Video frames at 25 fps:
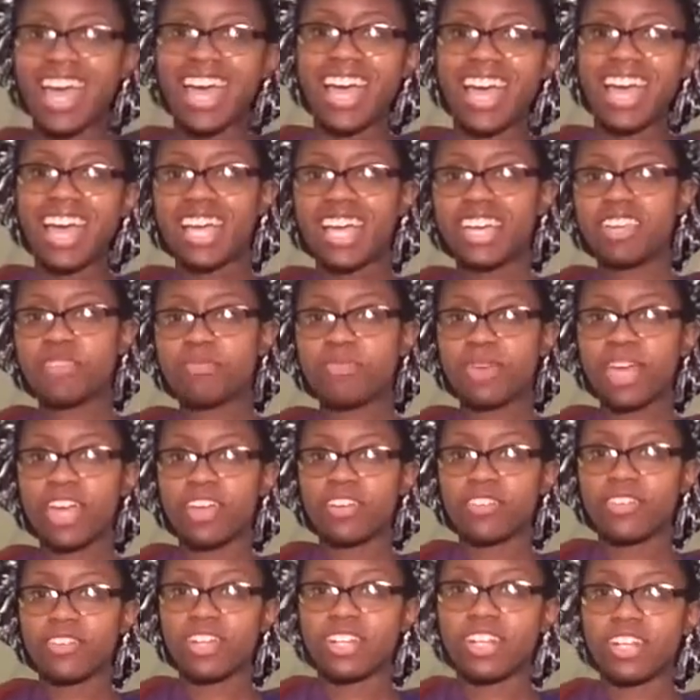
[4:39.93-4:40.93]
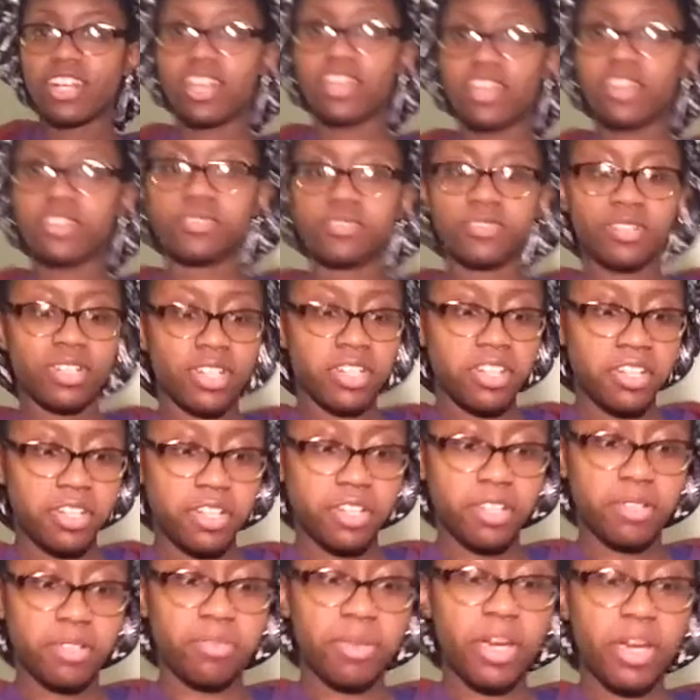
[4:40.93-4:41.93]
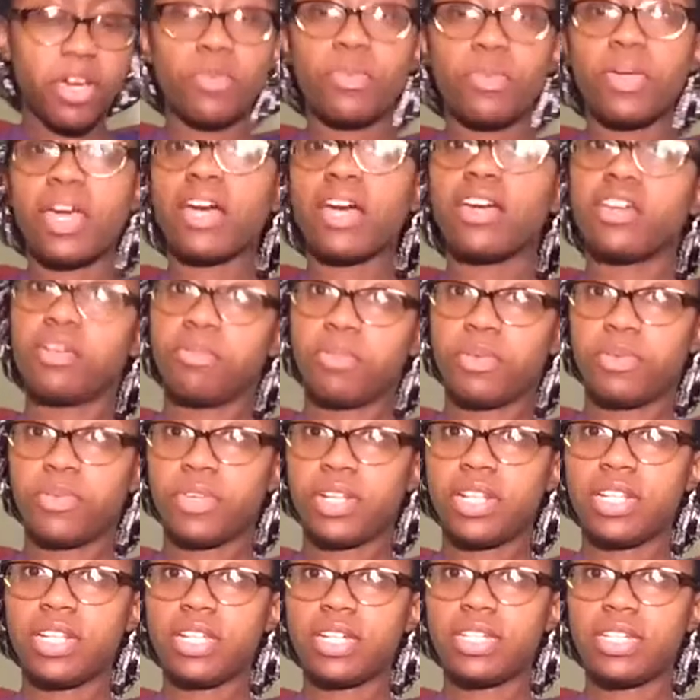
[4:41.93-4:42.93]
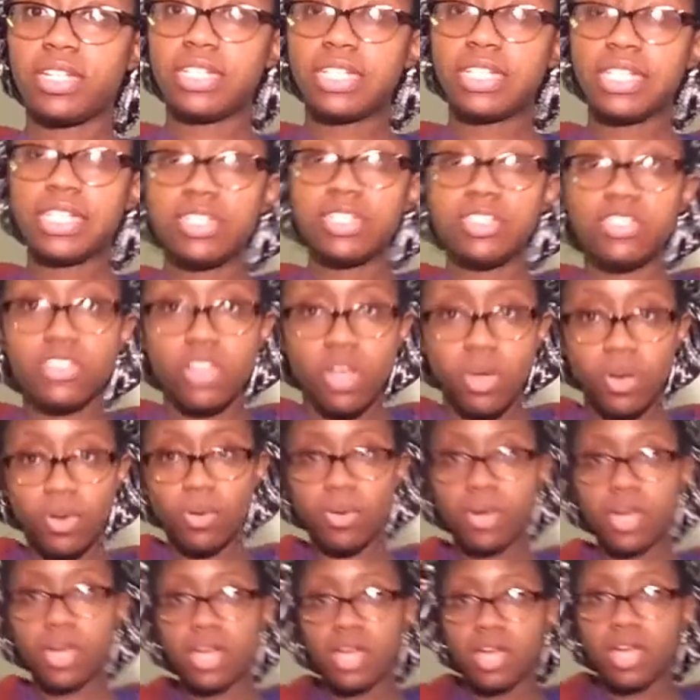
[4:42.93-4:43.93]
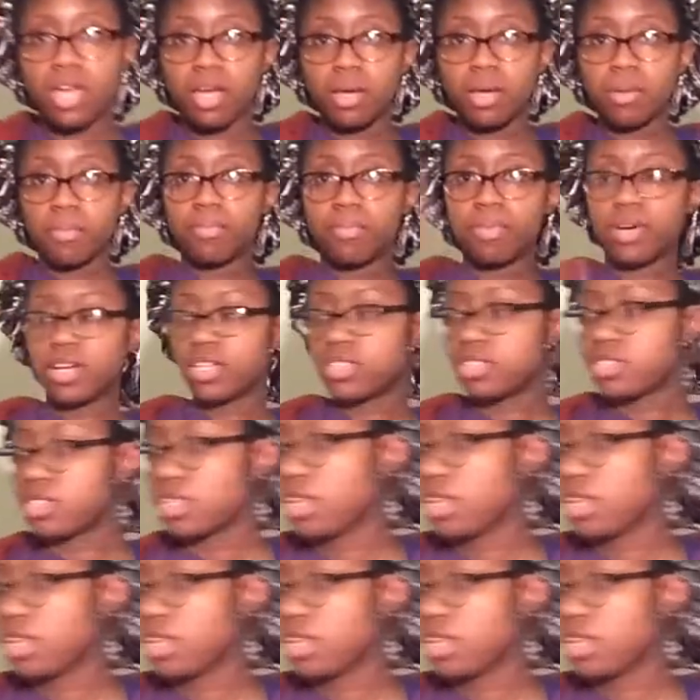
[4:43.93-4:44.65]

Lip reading: I am back right now. I hope y'all hear me really good. So, but